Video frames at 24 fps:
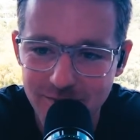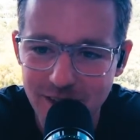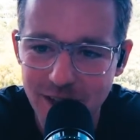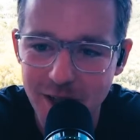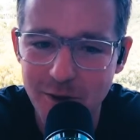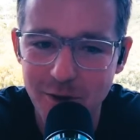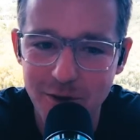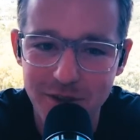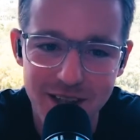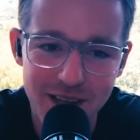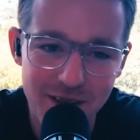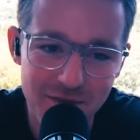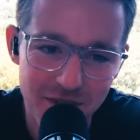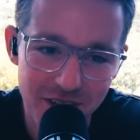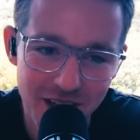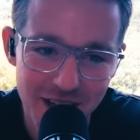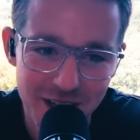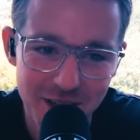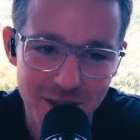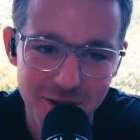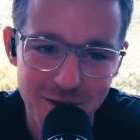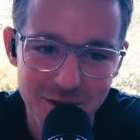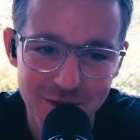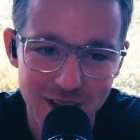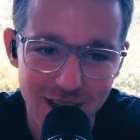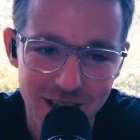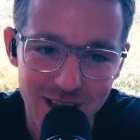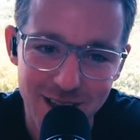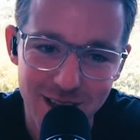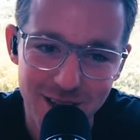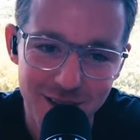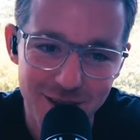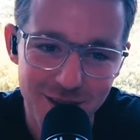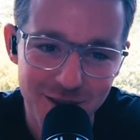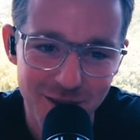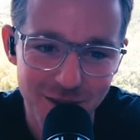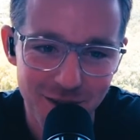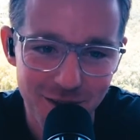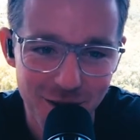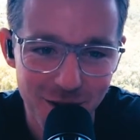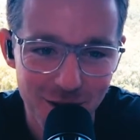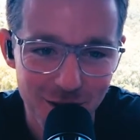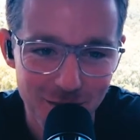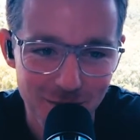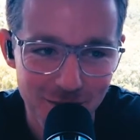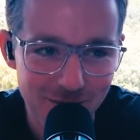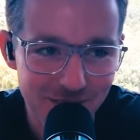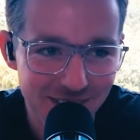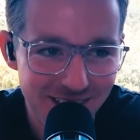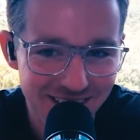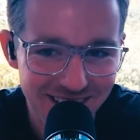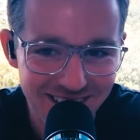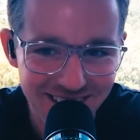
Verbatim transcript: They couldn't even get usegalileo.com.